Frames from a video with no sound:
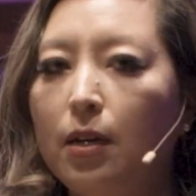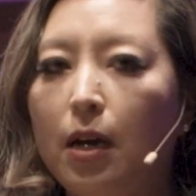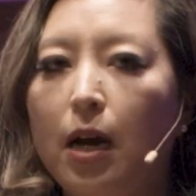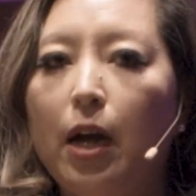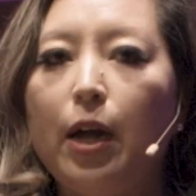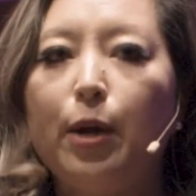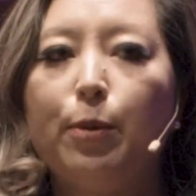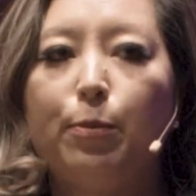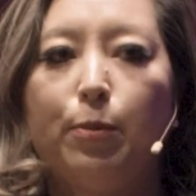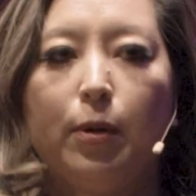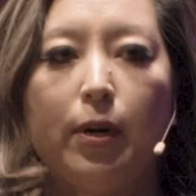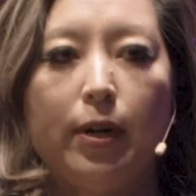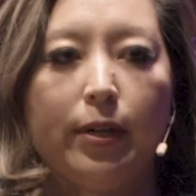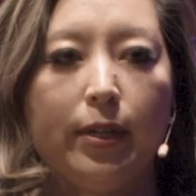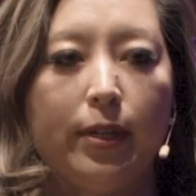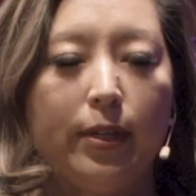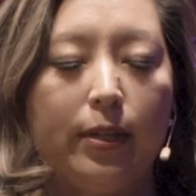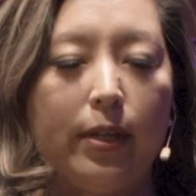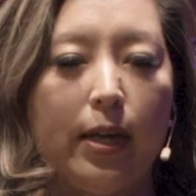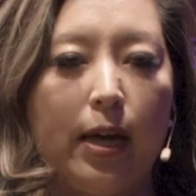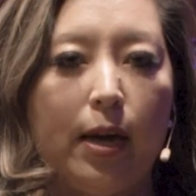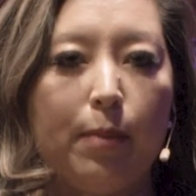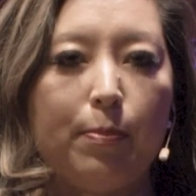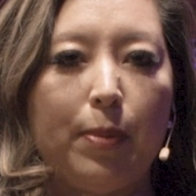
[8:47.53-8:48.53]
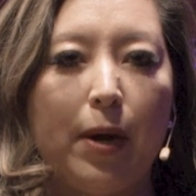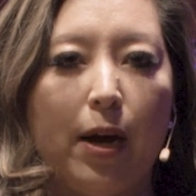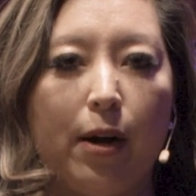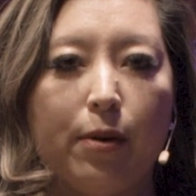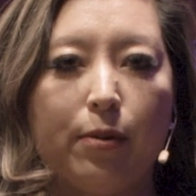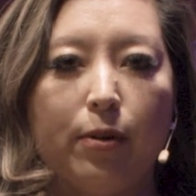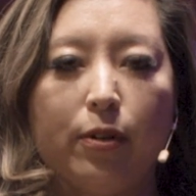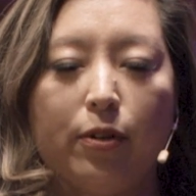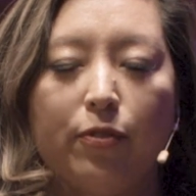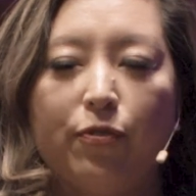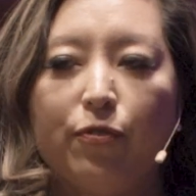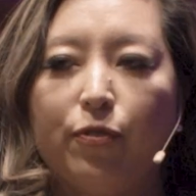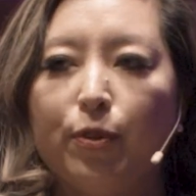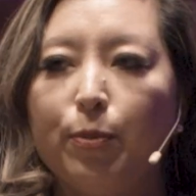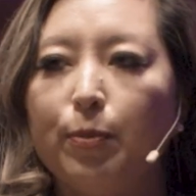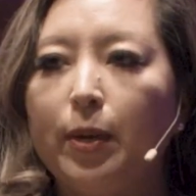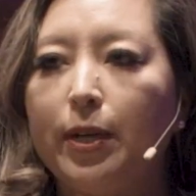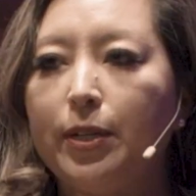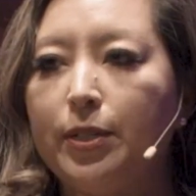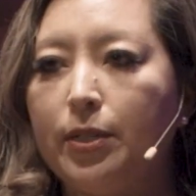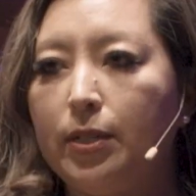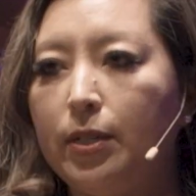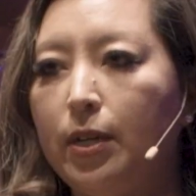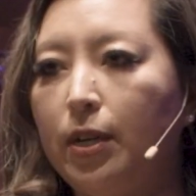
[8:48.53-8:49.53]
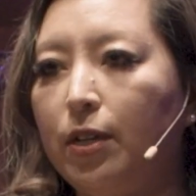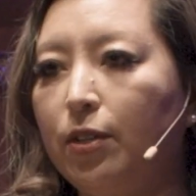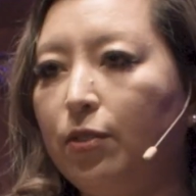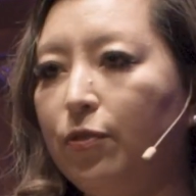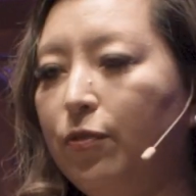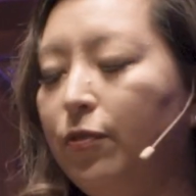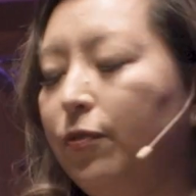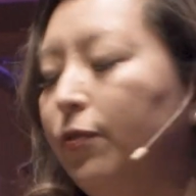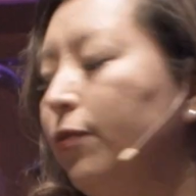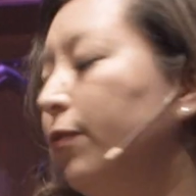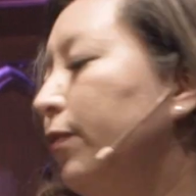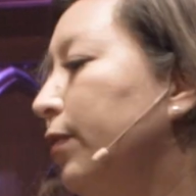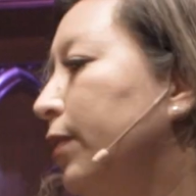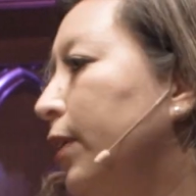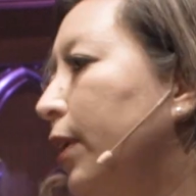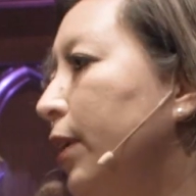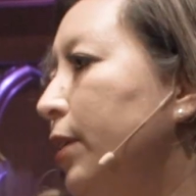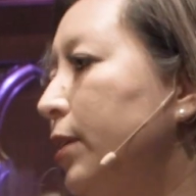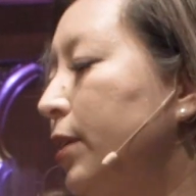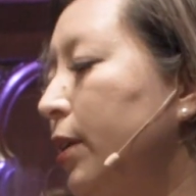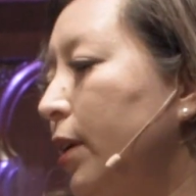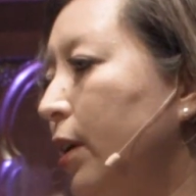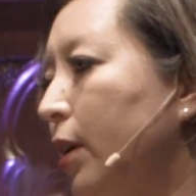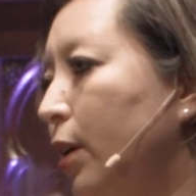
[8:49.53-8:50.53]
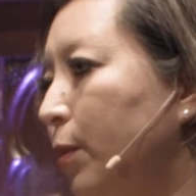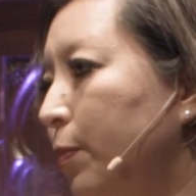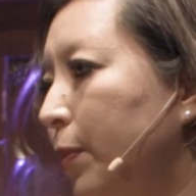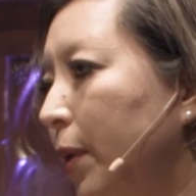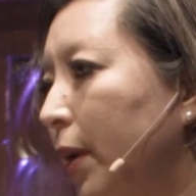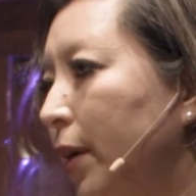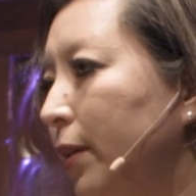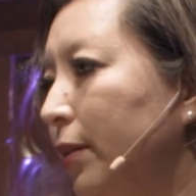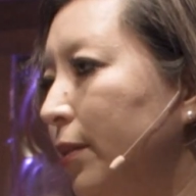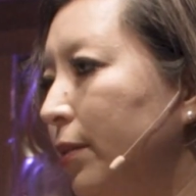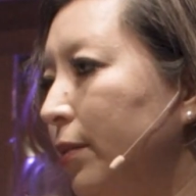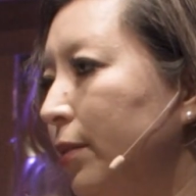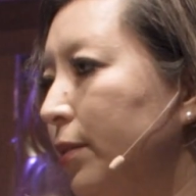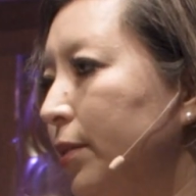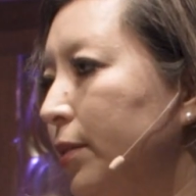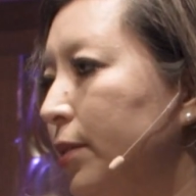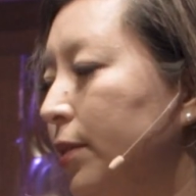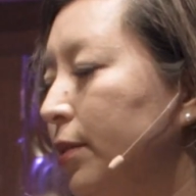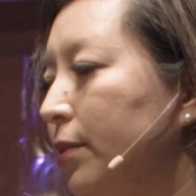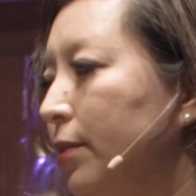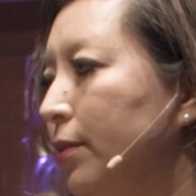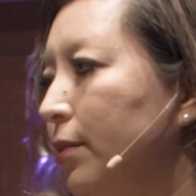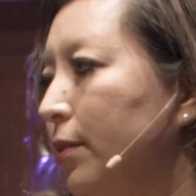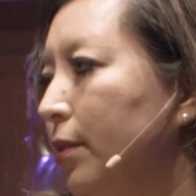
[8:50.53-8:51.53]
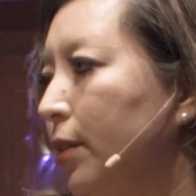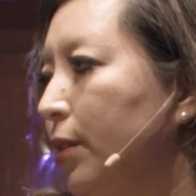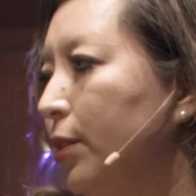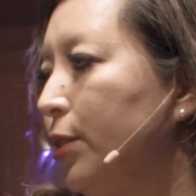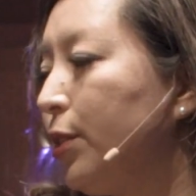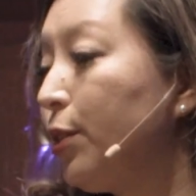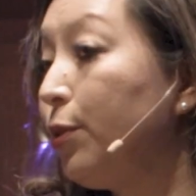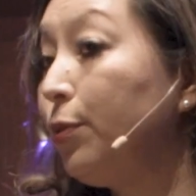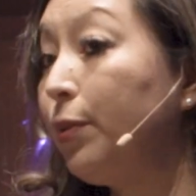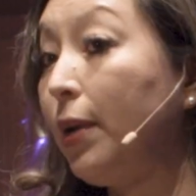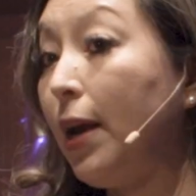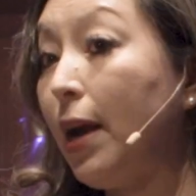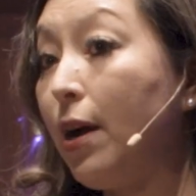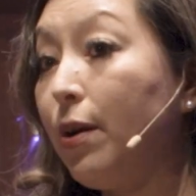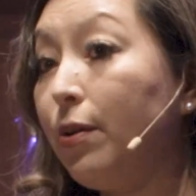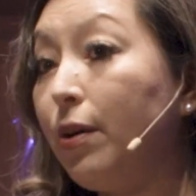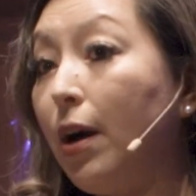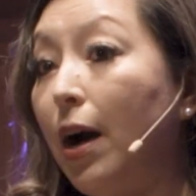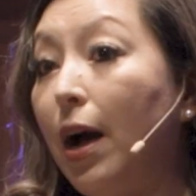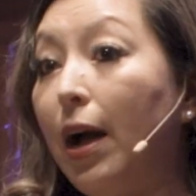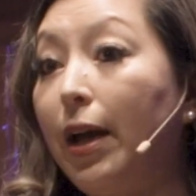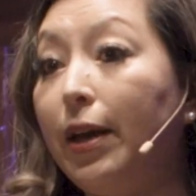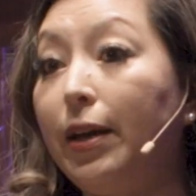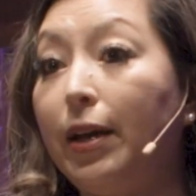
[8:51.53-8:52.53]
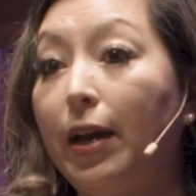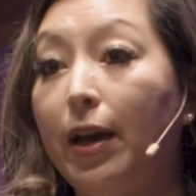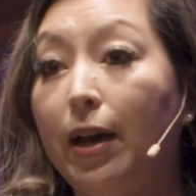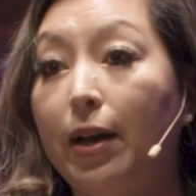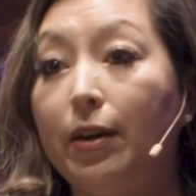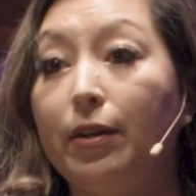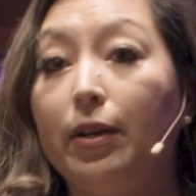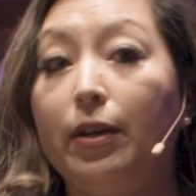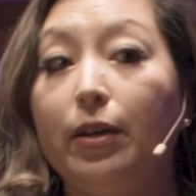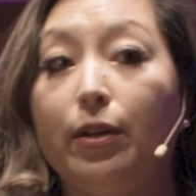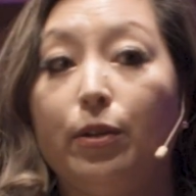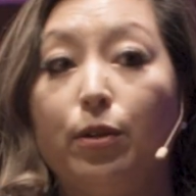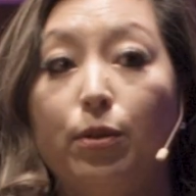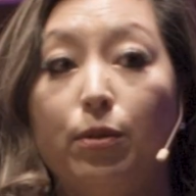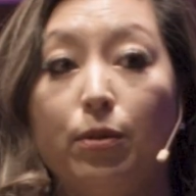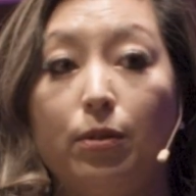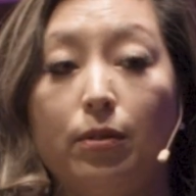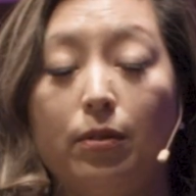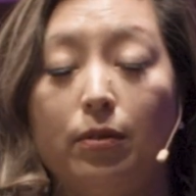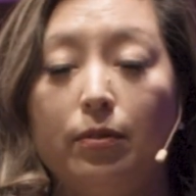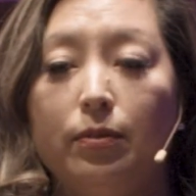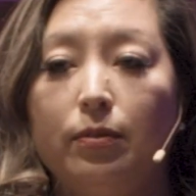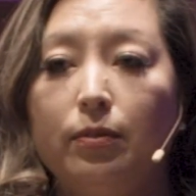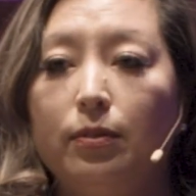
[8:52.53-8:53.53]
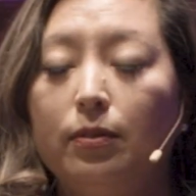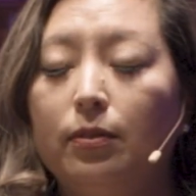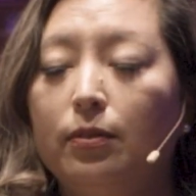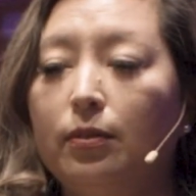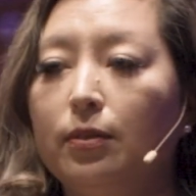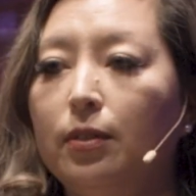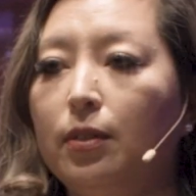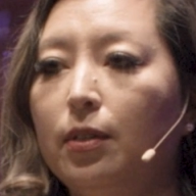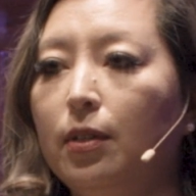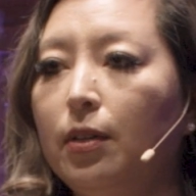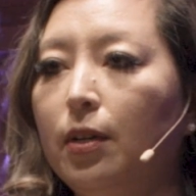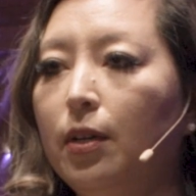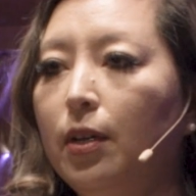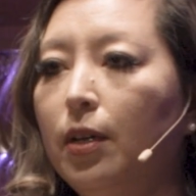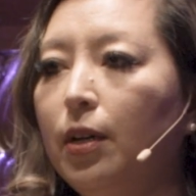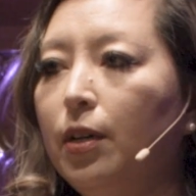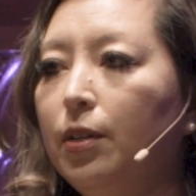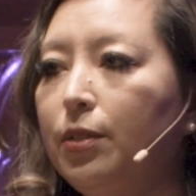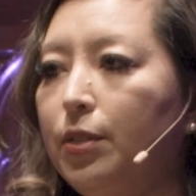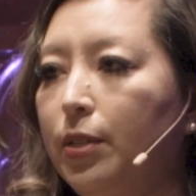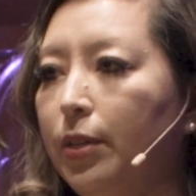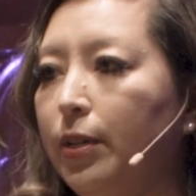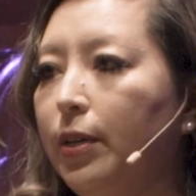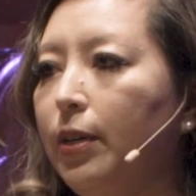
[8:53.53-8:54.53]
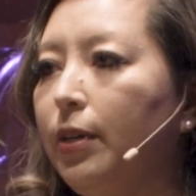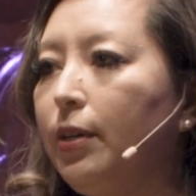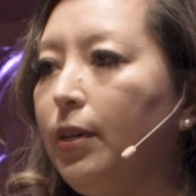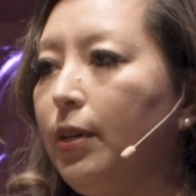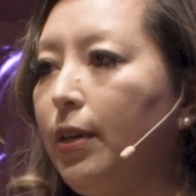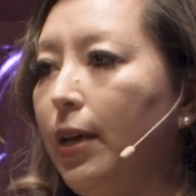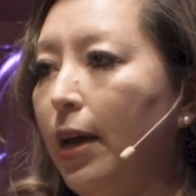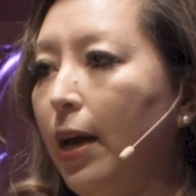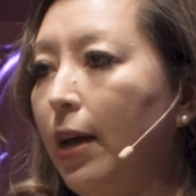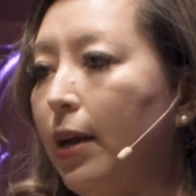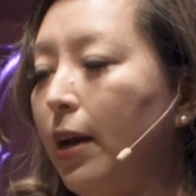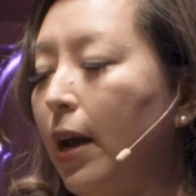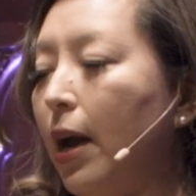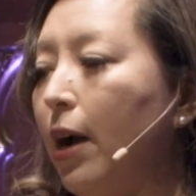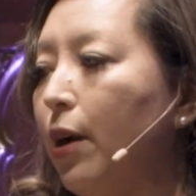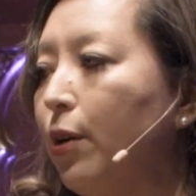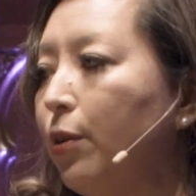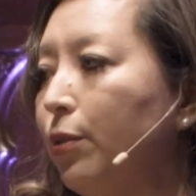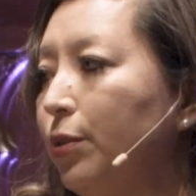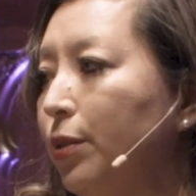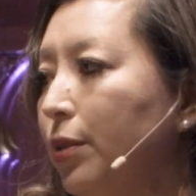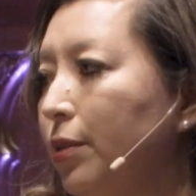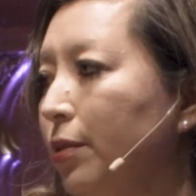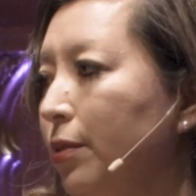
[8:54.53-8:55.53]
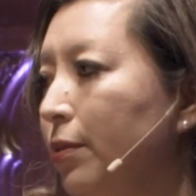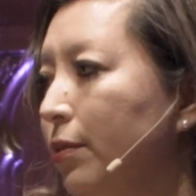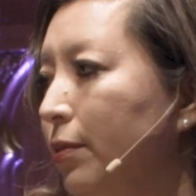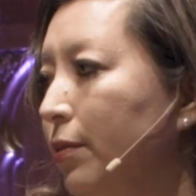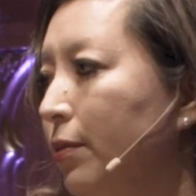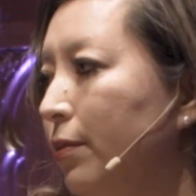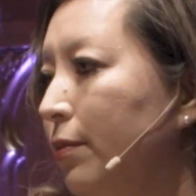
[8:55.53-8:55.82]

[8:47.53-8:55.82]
I wanted that power for myself and to help others. So now I had a goal: to get out,